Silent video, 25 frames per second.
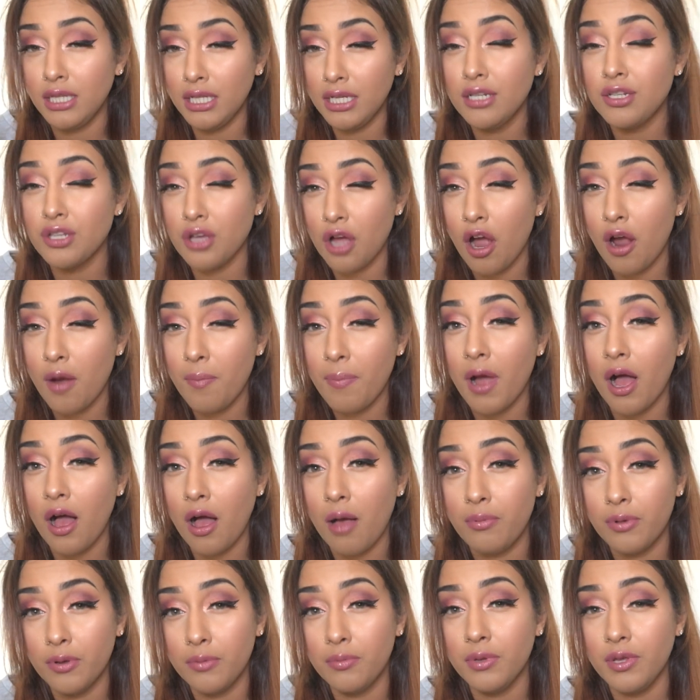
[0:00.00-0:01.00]
these are
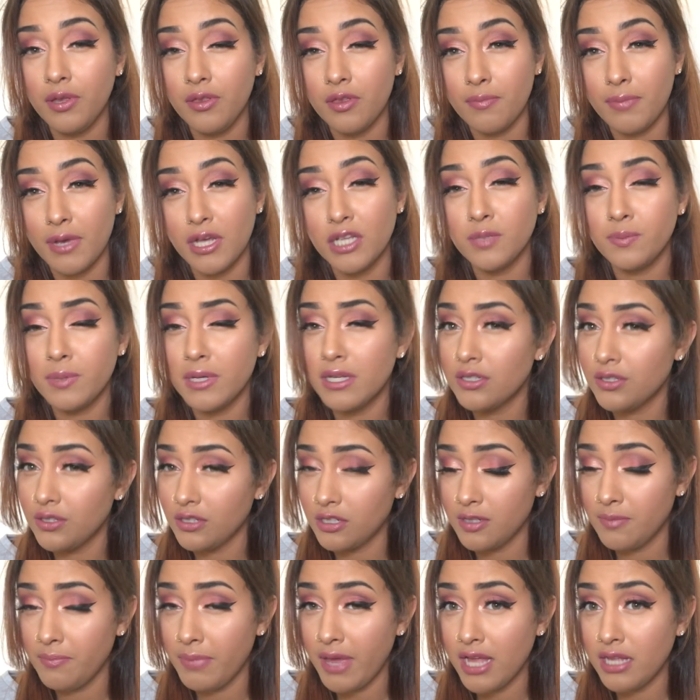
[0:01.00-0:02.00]
probably the best
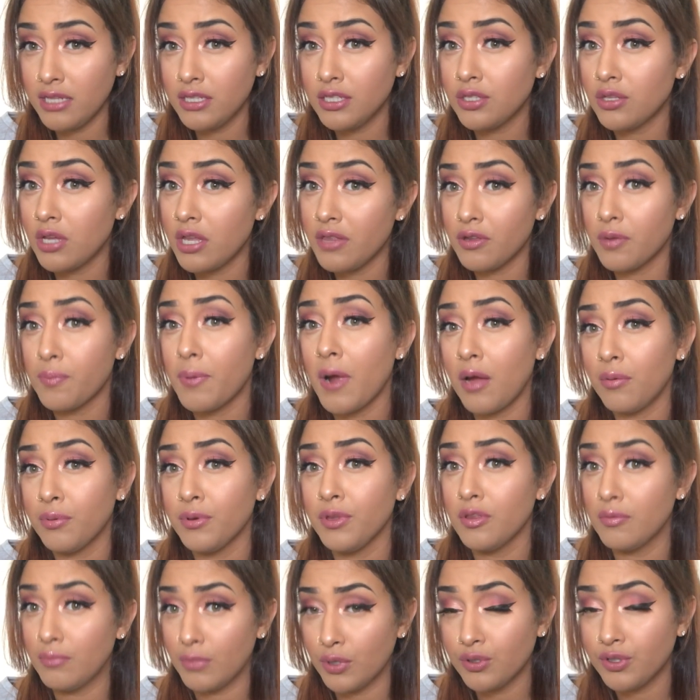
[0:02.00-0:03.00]
pencils and pens, and they're
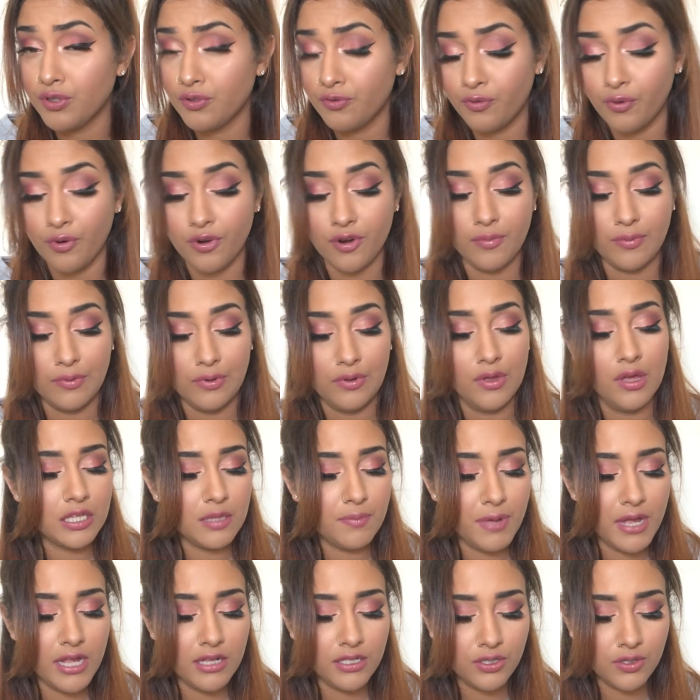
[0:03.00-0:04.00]
probably the most affordable. So
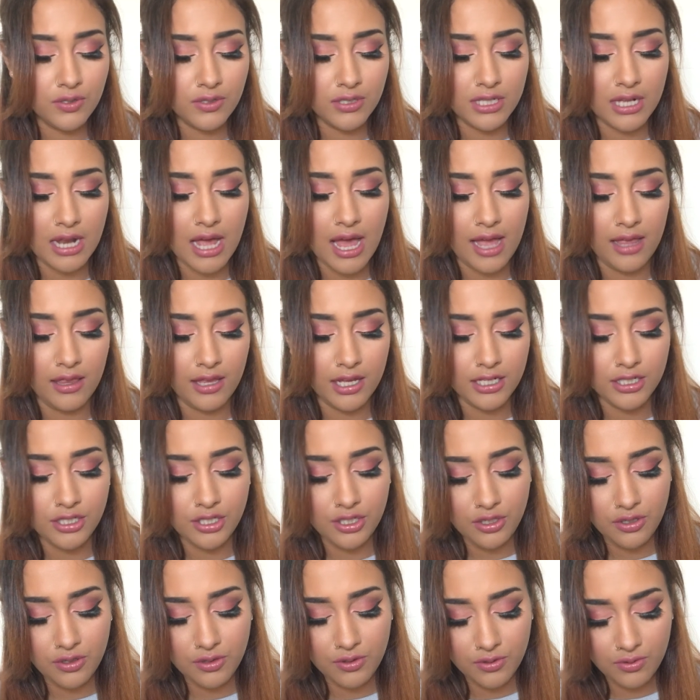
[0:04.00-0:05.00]
the pencils that I like
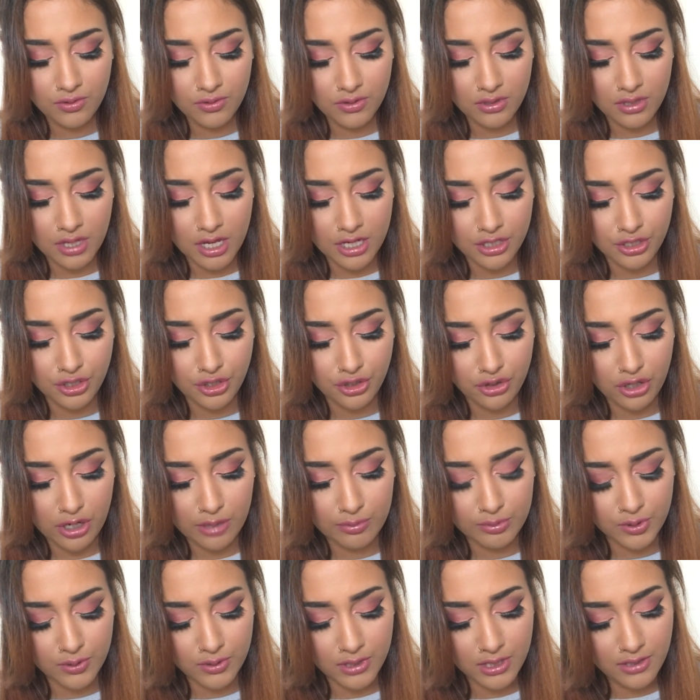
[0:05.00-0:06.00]
to use, I just
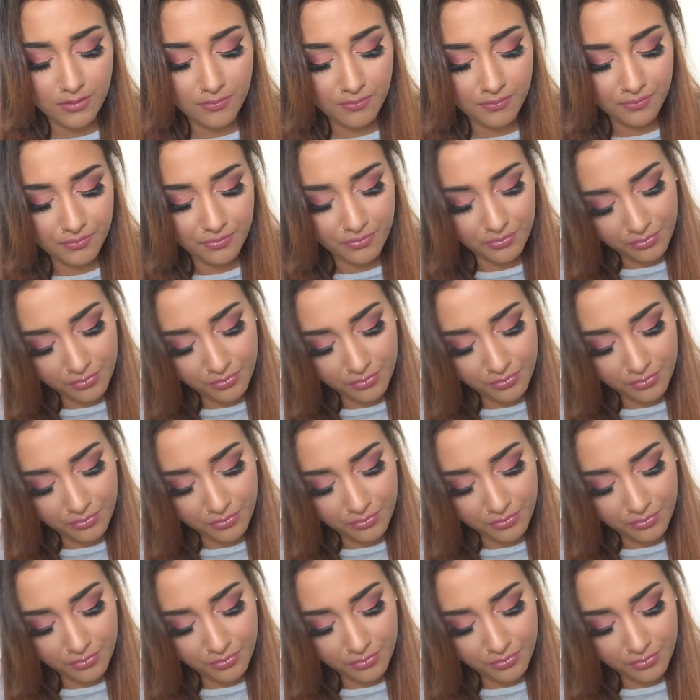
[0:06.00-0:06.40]
dropped one,